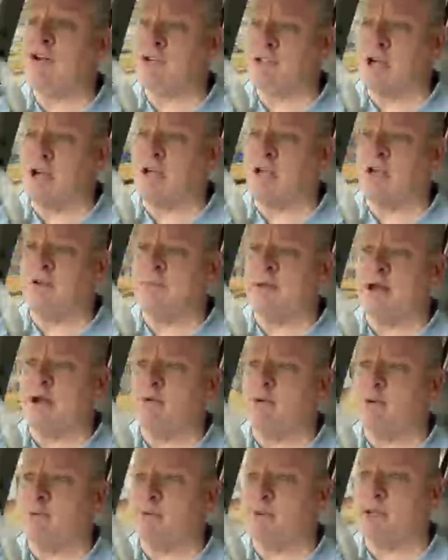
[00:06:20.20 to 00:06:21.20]
And
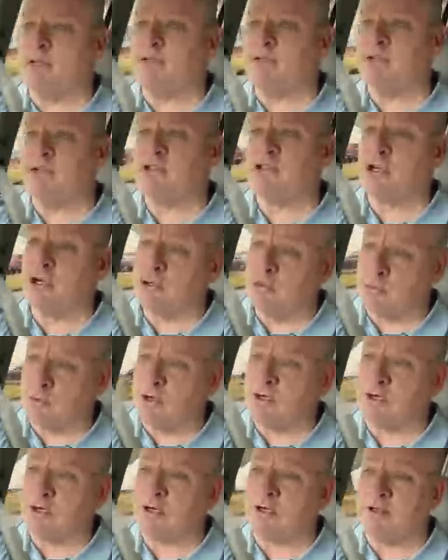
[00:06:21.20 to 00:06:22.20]
so now you're
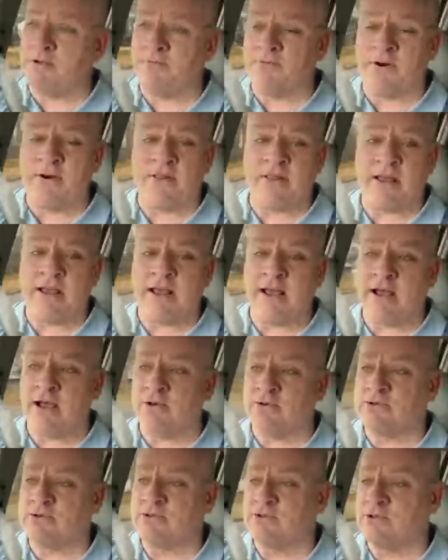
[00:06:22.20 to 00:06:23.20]
talking about replacing
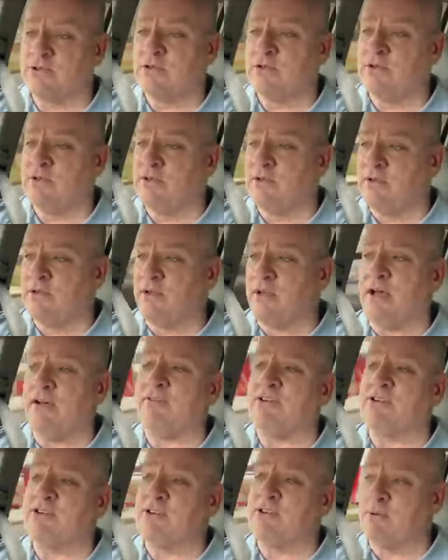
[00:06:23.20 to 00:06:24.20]
stonework on the front of the
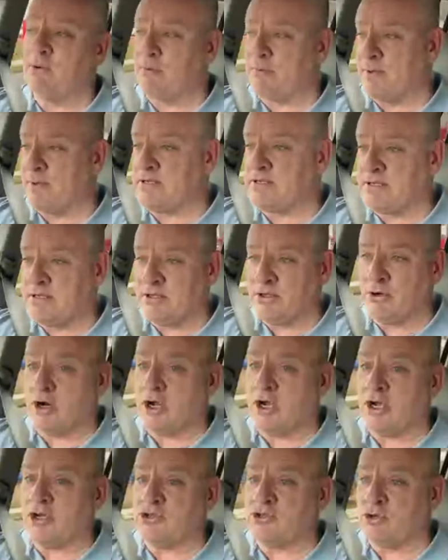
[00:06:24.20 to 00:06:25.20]
house,
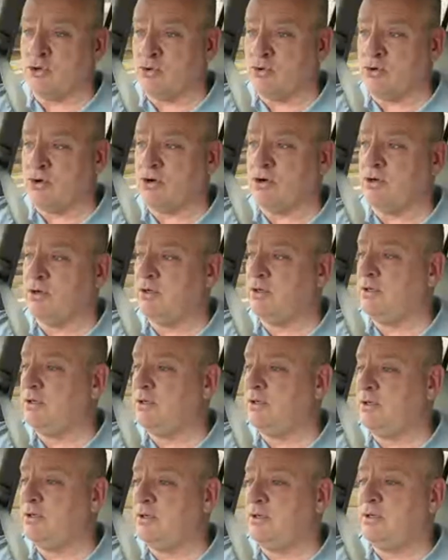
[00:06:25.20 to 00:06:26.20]
obviously replacing the garage
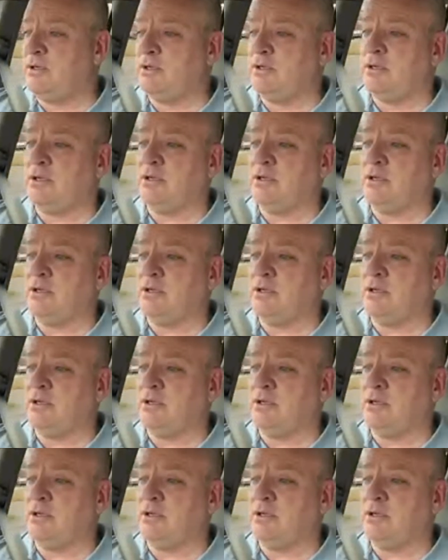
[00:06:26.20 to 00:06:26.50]
door.